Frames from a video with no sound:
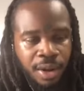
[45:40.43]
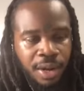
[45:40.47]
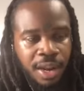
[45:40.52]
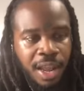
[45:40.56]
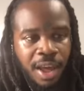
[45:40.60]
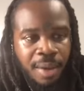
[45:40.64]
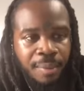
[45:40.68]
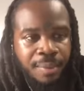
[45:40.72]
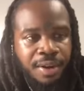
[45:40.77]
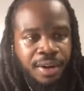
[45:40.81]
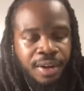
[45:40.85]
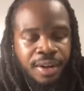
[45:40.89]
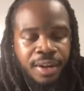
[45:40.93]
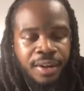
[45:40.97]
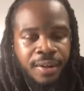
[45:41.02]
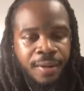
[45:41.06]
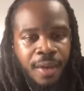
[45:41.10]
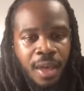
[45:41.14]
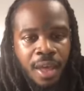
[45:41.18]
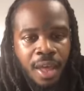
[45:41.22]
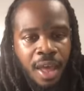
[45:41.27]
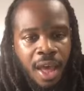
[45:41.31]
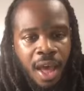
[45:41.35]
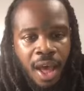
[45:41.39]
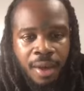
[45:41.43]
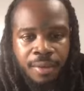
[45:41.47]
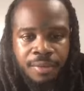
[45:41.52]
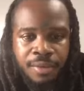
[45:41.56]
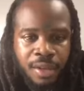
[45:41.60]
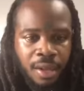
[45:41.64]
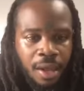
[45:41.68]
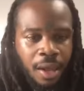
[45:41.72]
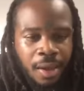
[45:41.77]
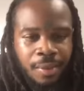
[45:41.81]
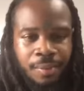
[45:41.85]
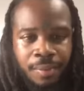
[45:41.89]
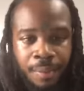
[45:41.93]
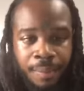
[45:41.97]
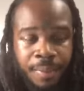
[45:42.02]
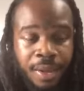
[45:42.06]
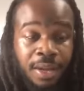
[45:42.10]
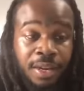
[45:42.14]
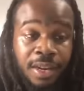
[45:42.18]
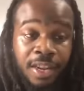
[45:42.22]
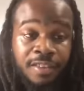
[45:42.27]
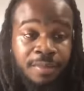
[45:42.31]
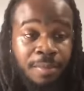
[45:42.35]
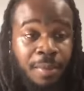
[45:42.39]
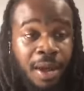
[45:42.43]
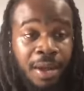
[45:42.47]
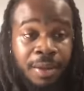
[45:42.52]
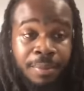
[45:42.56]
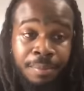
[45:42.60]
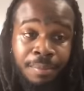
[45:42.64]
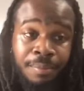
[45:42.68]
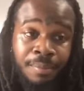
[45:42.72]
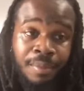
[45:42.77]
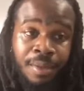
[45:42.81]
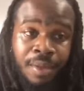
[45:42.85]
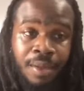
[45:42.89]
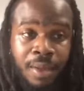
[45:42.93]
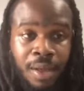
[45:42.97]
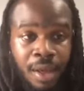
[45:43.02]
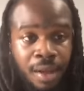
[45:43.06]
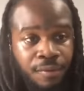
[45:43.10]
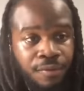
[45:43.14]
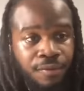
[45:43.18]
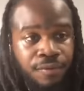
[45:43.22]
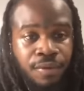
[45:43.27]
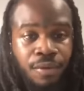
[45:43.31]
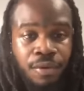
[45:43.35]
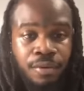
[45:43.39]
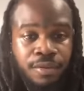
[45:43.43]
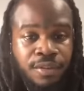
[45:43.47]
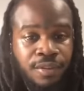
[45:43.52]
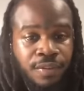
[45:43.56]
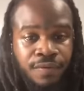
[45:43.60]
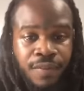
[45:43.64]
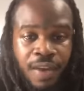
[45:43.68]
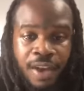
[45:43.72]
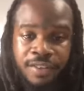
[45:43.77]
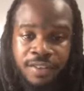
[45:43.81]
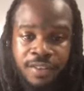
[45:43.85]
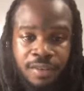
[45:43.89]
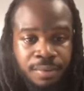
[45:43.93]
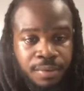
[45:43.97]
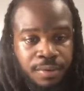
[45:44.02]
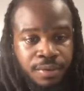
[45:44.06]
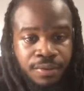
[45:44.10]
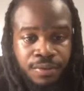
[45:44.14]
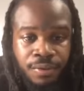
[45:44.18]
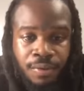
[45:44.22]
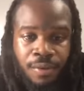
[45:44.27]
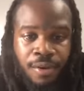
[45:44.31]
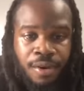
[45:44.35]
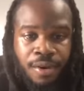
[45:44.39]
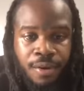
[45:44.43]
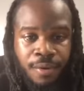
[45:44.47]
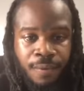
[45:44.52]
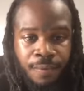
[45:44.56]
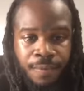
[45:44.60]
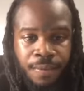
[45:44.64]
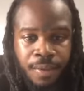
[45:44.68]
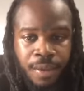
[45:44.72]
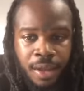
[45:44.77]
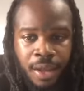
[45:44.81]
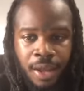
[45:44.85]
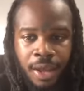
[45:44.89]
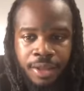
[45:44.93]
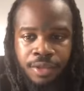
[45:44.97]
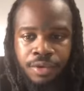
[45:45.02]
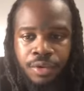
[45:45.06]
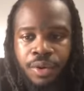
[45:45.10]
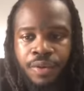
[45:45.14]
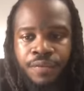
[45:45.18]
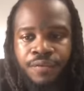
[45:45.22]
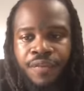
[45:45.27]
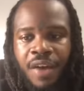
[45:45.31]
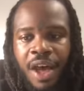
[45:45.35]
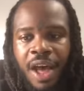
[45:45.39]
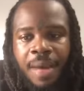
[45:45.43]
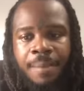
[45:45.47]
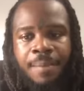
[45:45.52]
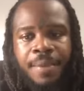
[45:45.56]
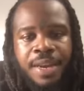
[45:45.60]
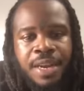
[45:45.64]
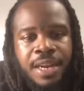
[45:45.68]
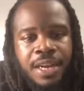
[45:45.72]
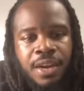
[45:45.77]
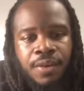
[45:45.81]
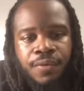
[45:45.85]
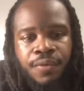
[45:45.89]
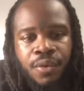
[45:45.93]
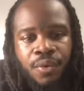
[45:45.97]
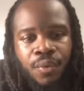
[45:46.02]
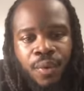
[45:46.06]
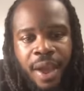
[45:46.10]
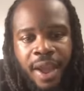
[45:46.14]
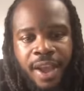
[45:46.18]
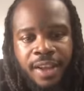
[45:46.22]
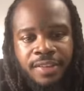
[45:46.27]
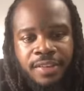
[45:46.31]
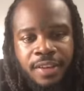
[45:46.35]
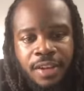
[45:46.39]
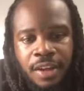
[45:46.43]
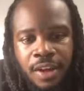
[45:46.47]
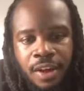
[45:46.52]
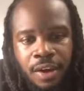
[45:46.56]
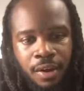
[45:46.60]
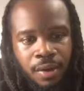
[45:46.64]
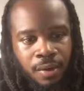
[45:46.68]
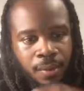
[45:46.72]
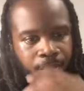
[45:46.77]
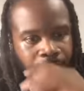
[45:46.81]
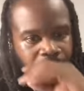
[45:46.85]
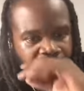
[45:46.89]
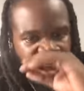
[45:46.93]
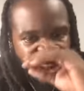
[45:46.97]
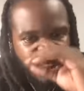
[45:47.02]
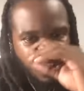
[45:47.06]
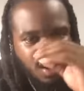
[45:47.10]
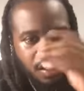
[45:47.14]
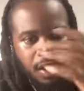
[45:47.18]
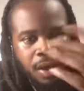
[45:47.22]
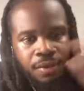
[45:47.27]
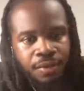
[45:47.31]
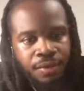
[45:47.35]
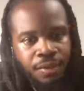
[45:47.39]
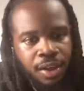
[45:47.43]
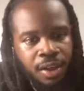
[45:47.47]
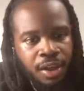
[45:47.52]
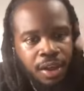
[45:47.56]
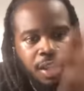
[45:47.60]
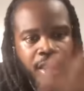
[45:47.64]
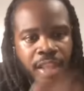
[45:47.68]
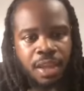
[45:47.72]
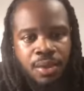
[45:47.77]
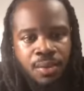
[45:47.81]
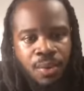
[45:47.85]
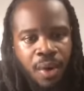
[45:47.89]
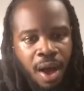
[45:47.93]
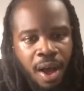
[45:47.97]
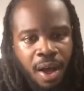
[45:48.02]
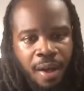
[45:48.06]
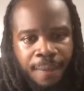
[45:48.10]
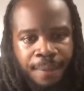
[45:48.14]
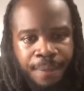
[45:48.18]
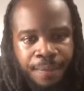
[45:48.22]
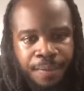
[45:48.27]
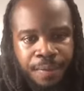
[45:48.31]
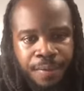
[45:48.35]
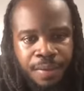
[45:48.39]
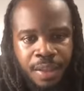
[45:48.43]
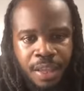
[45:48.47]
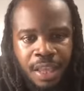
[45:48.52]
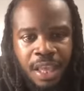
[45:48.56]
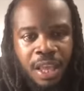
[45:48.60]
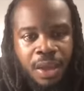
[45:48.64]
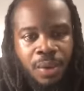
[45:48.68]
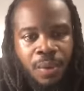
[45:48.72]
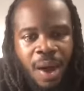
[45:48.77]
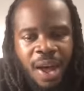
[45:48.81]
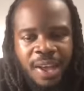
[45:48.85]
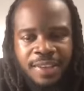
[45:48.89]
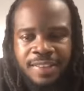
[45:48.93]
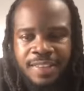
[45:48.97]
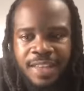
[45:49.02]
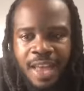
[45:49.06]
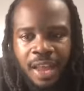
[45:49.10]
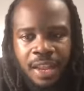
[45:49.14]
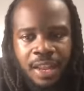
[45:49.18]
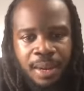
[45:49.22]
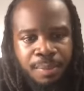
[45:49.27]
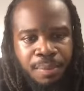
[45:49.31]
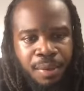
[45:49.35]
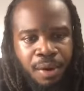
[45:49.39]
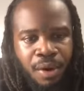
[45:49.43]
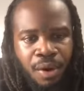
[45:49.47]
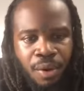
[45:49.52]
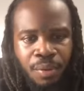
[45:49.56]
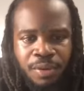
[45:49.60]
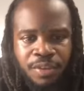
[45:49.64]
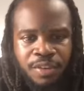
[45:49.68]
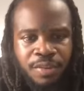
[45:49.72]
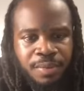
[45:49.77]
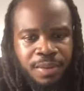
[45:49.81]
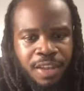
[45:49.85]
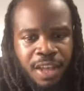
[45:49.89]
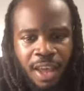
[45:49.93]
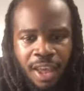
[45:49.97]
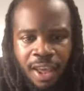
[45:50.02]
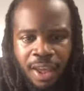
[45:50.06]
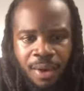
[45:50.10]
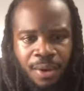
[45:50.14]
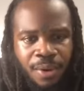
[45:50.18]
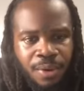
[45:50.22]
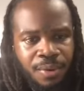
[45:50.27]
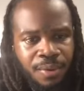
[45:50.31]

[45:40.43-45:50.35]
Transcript: But I mean, that's my fruits and vegetables for real. And you can find many different ways to cook them. I love quinoa salad bowl with some kale. You know